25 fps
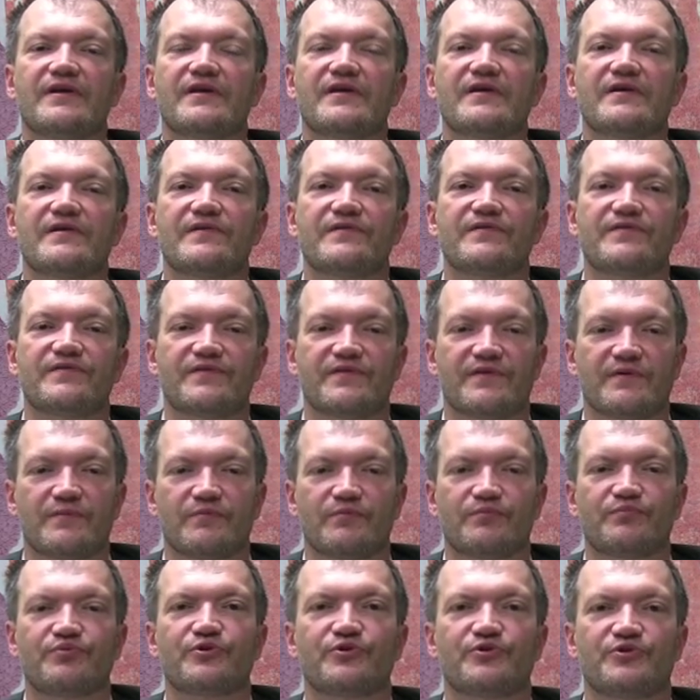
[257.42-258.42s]
is
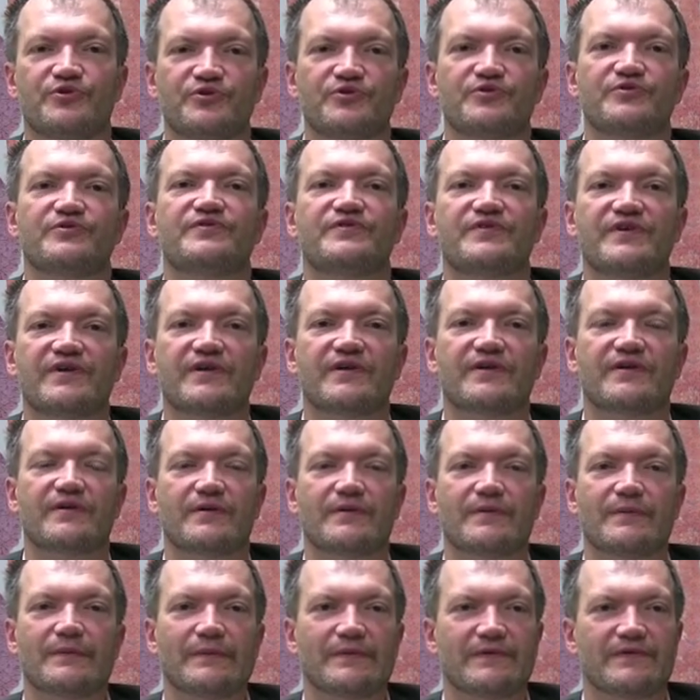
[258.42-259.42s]
producing
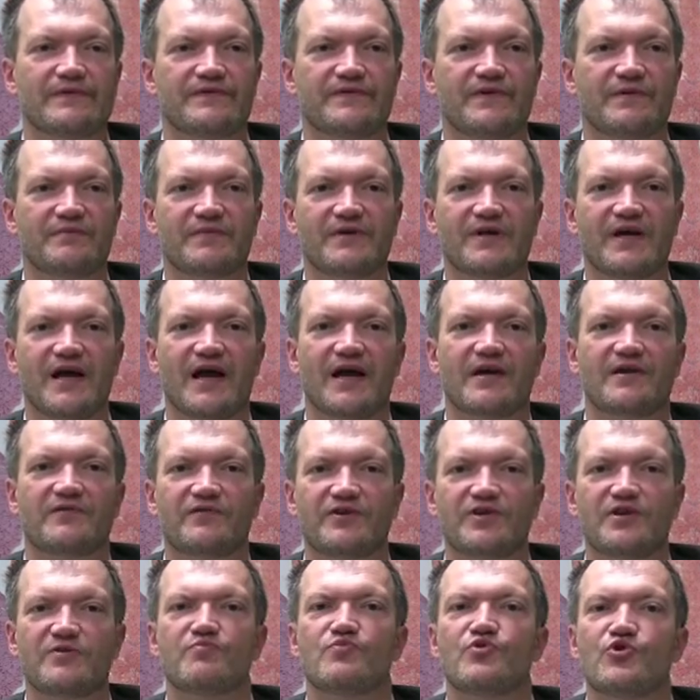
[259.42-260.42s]
some kind
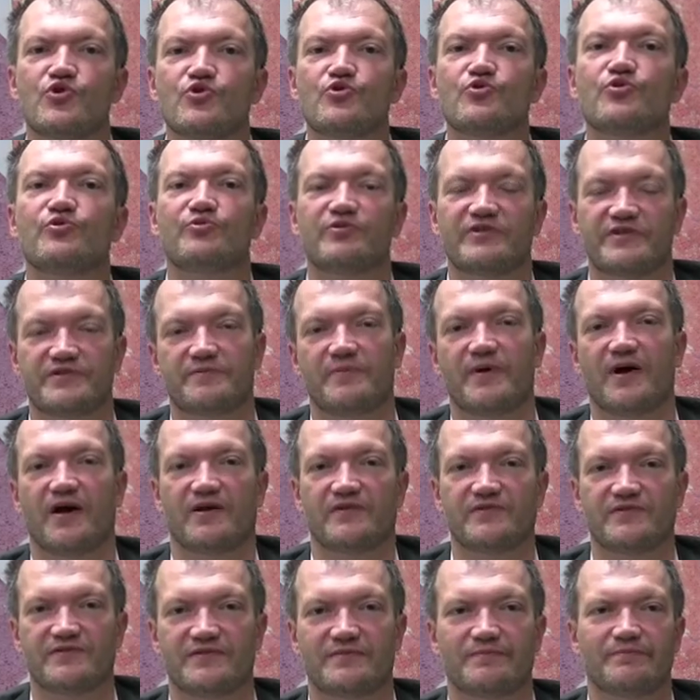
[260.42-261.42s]
of an immune
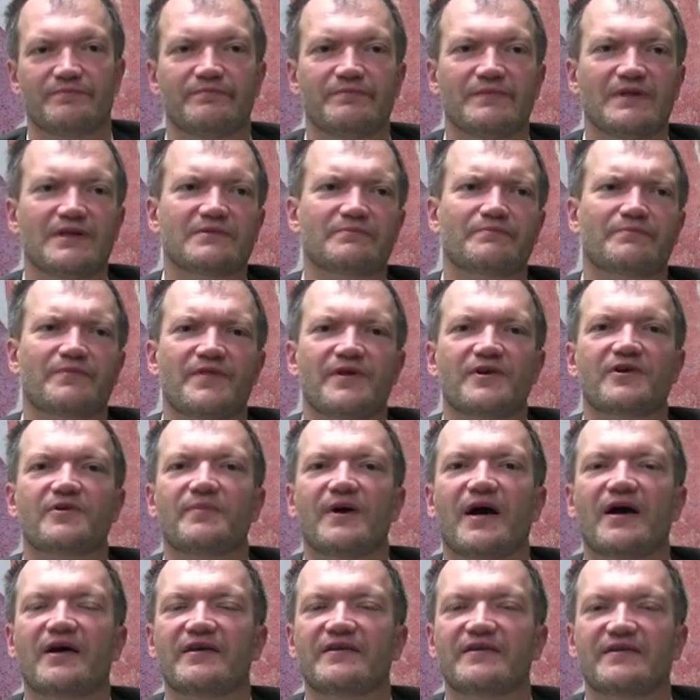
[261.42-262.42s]
response. Look, think
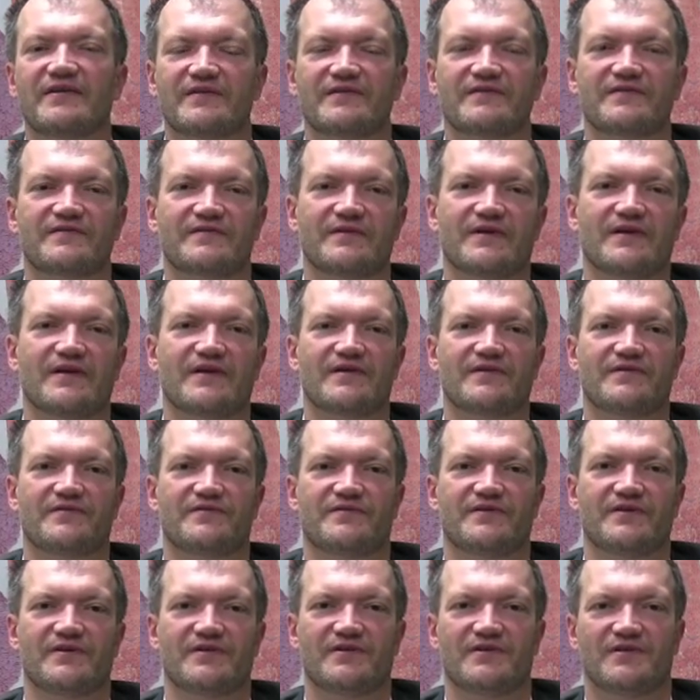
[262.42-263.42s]
about it as
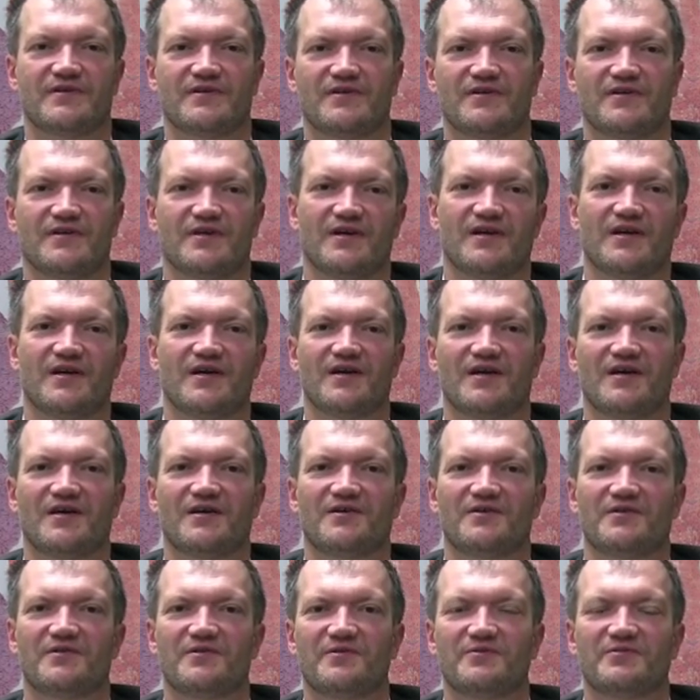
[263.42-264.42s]

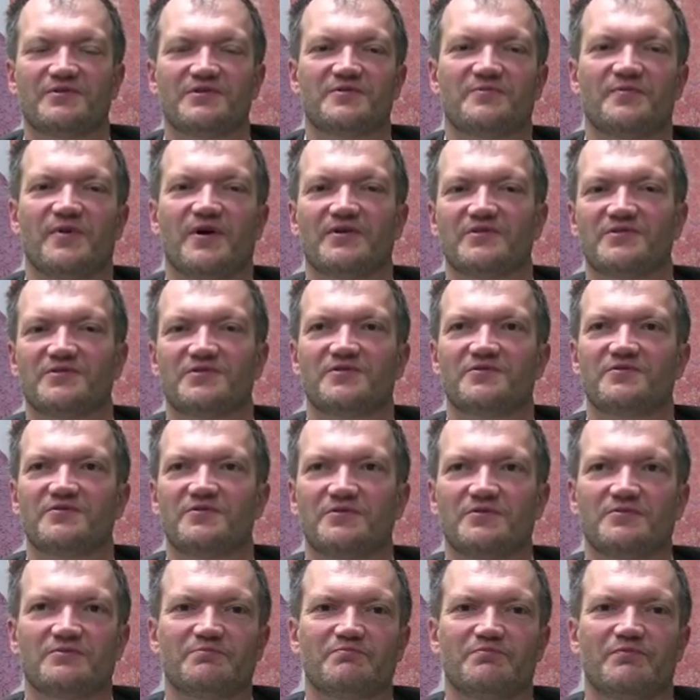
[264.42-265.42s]
the response
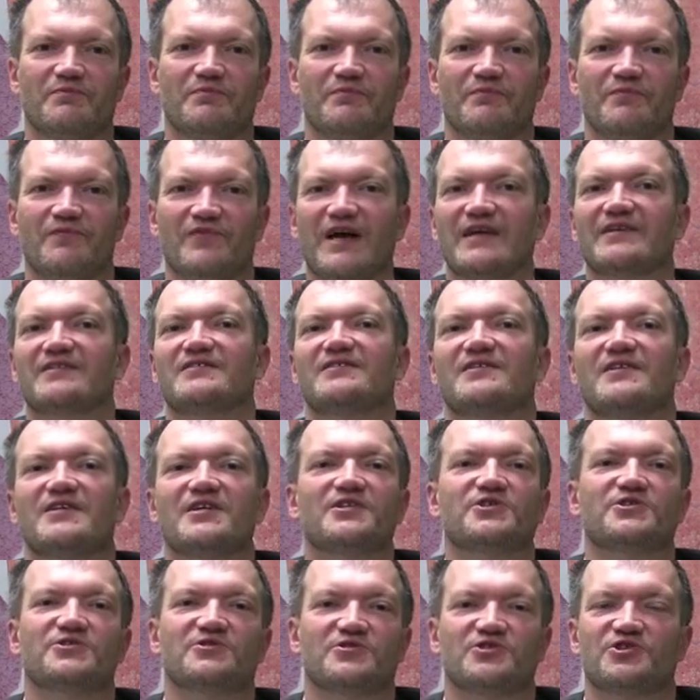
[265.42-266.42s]
to
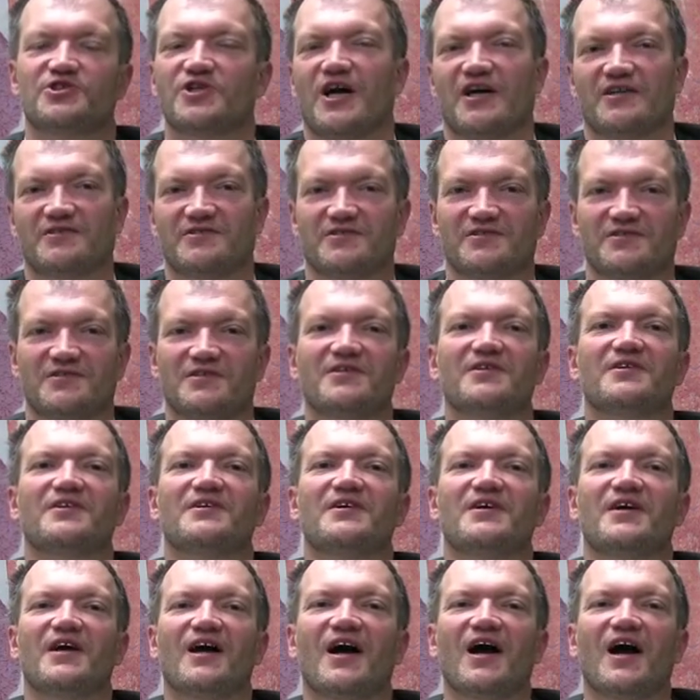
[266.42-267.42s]
vaccination shots.
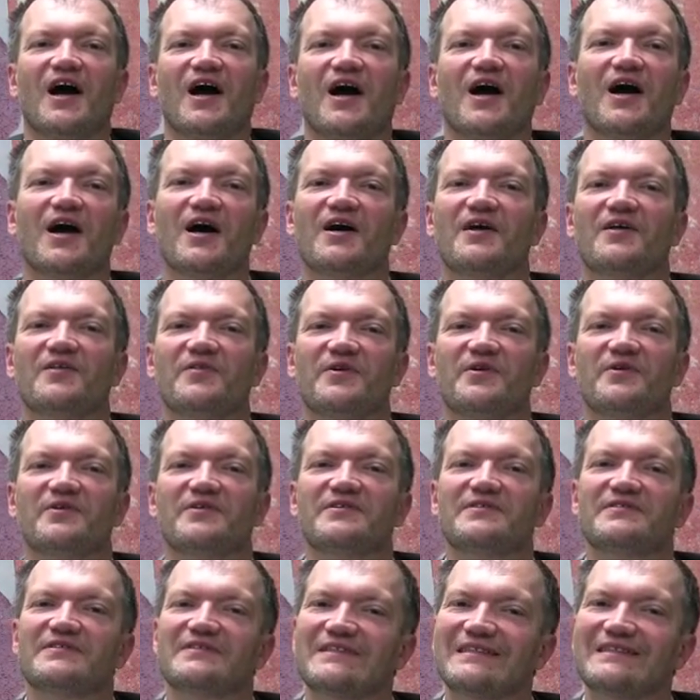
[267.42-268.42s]
There
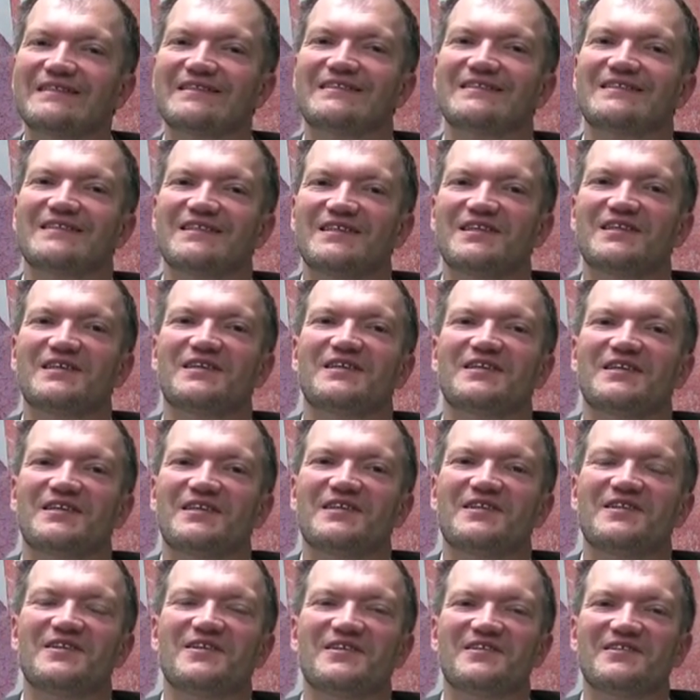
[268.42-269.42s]
is
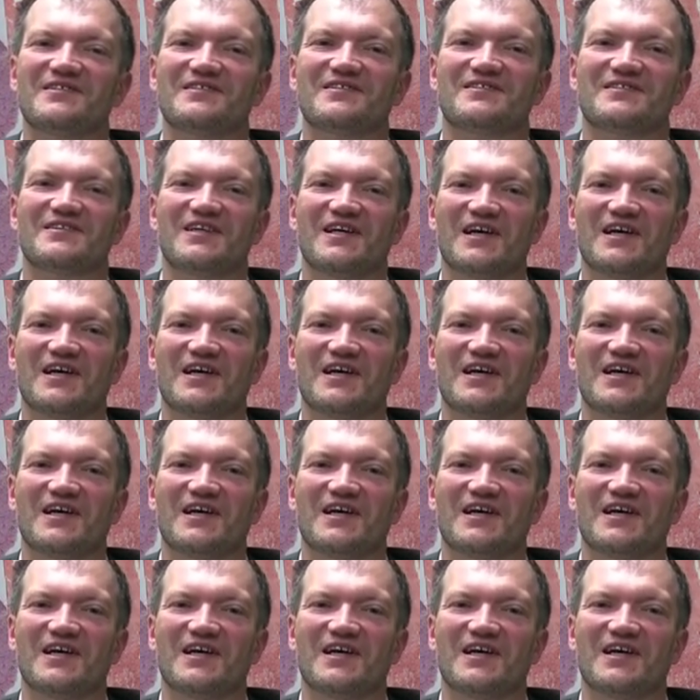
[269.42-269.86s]
this